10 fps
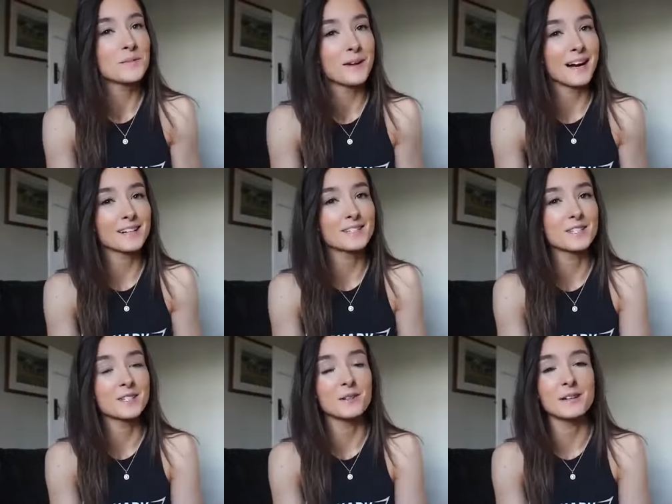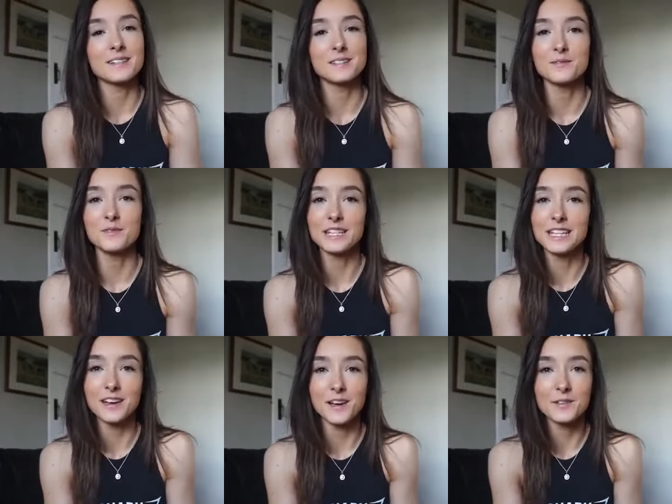back to another
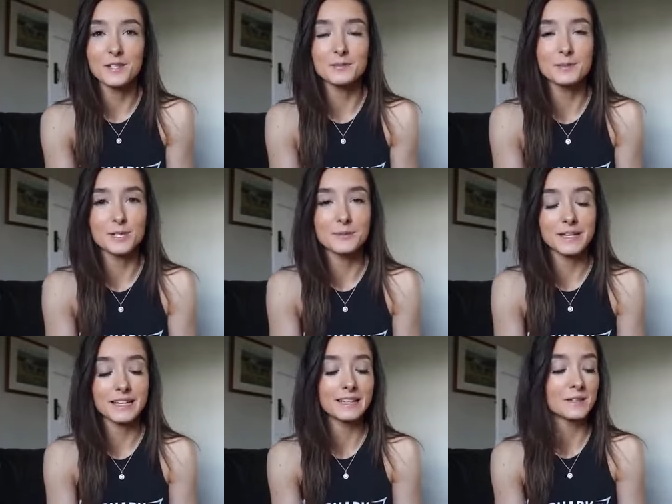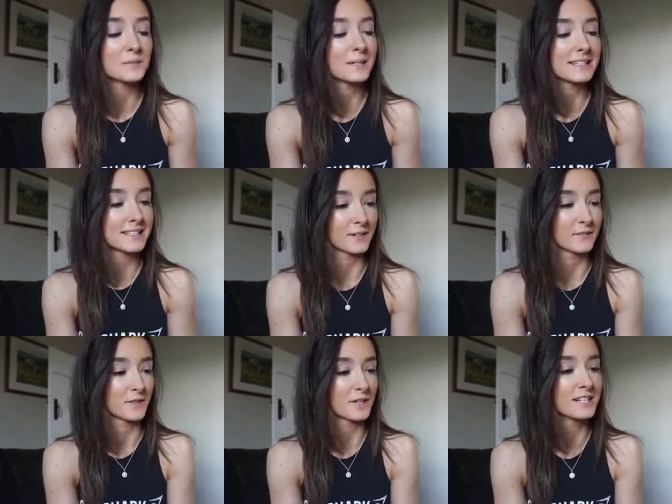video. This one's going to be a little bit
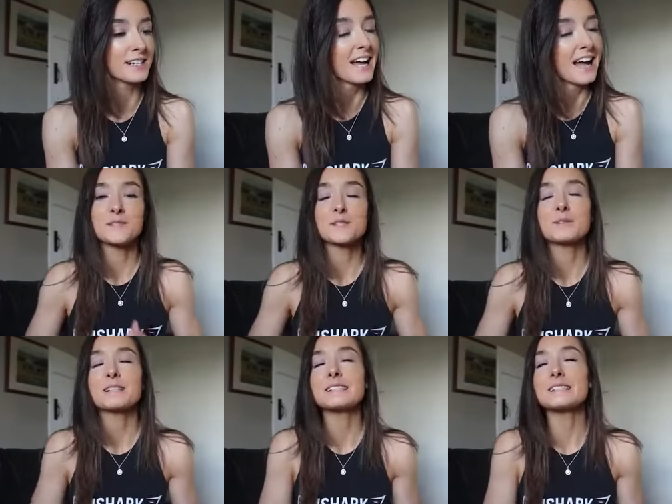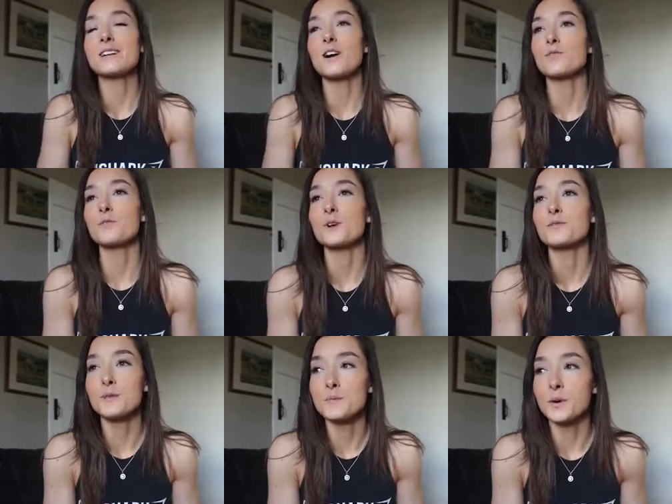different. So we're going to start right
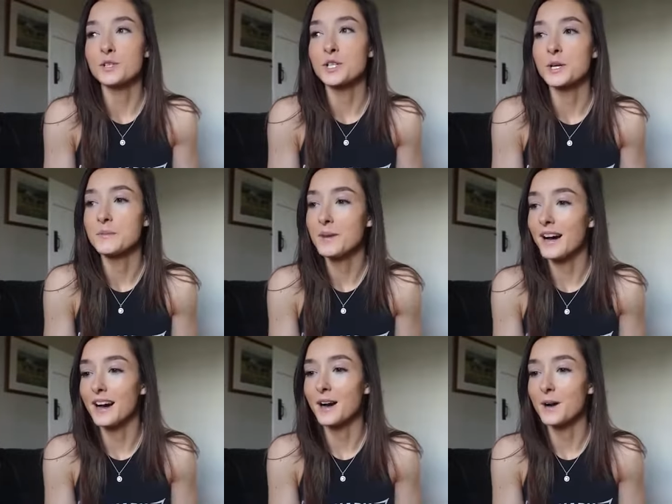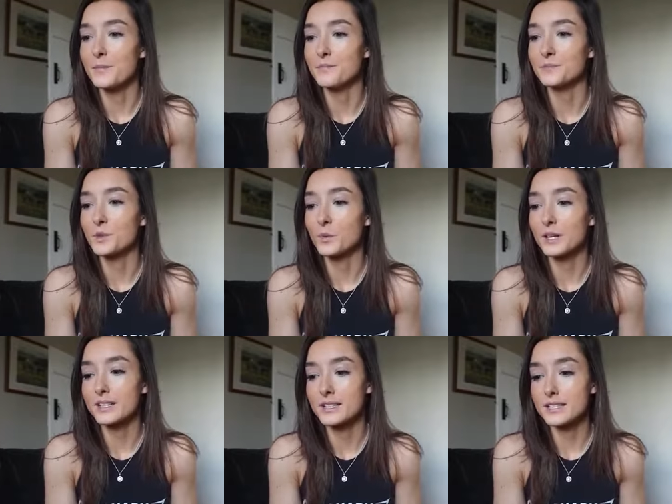from the bottom. Um,
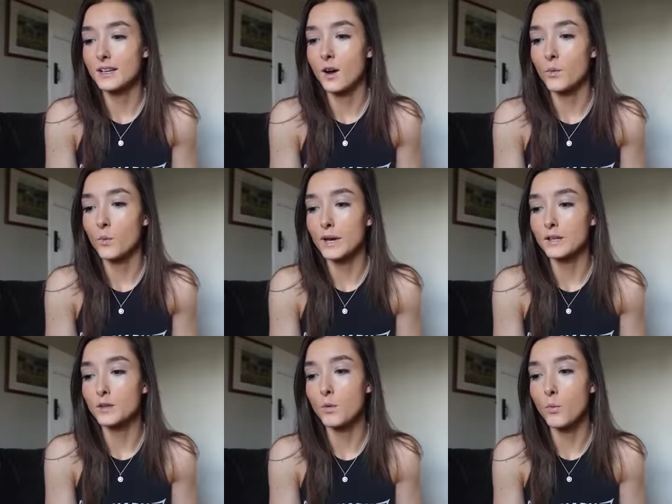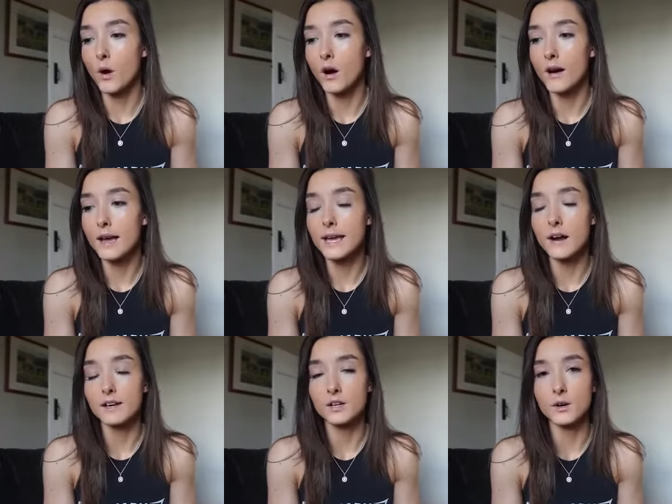we're going to start with why
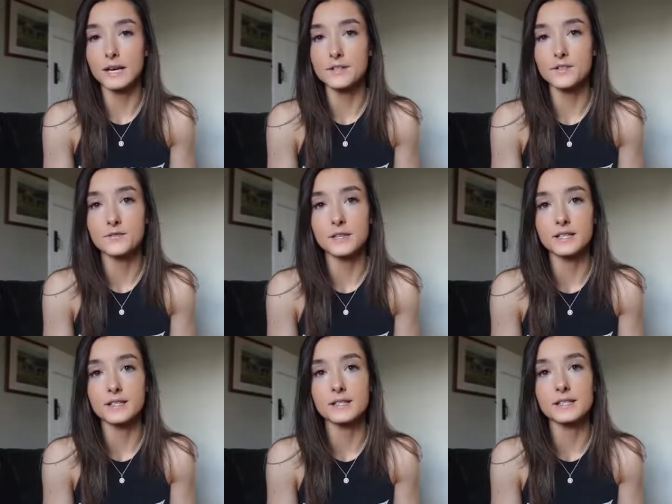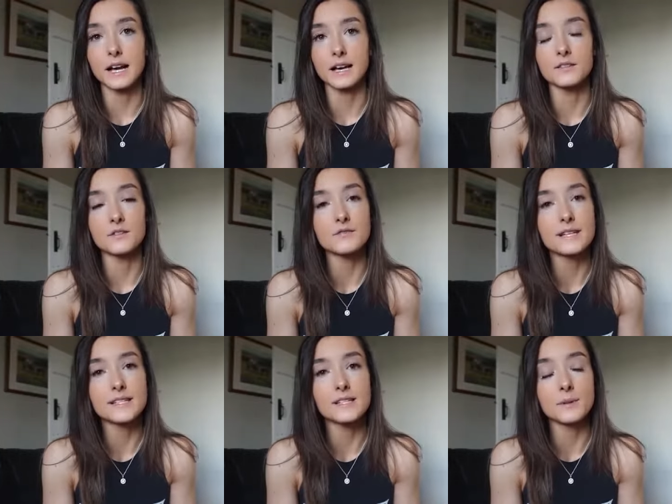I got into fitness and the
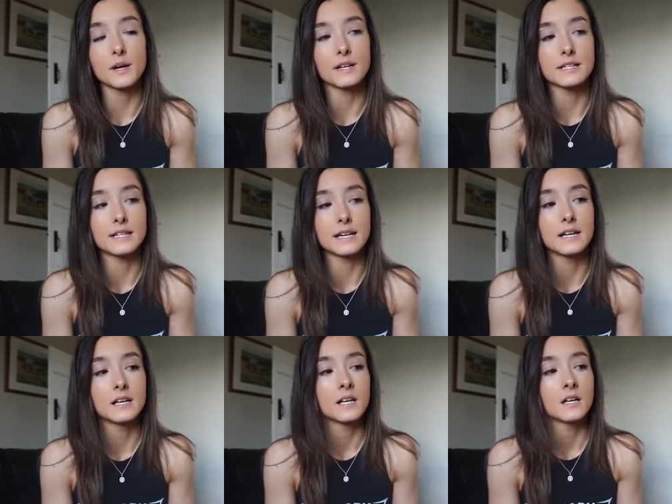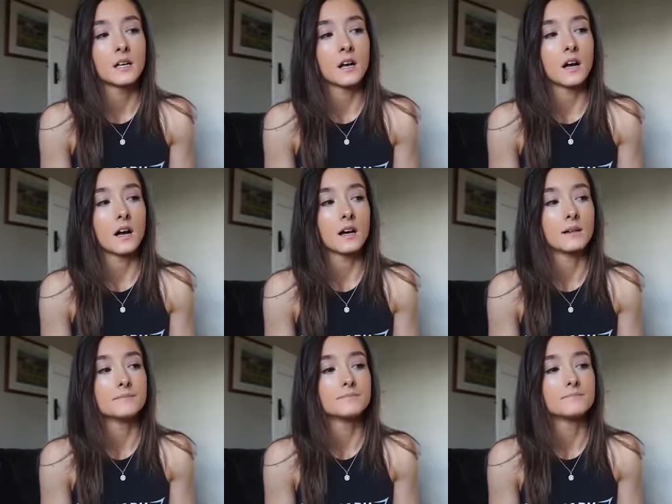reasons behind it.
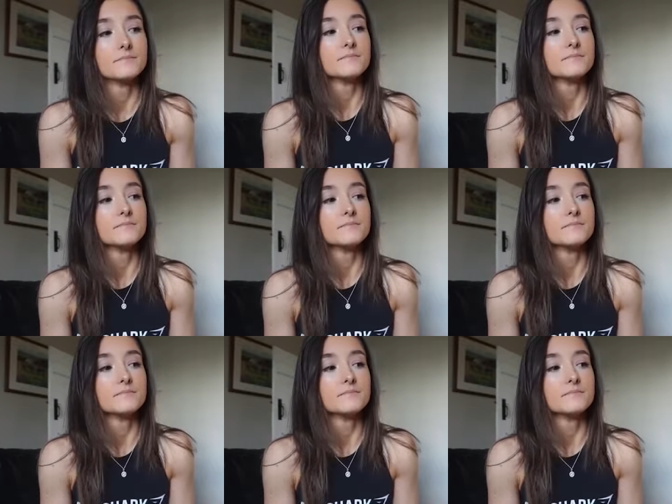Um,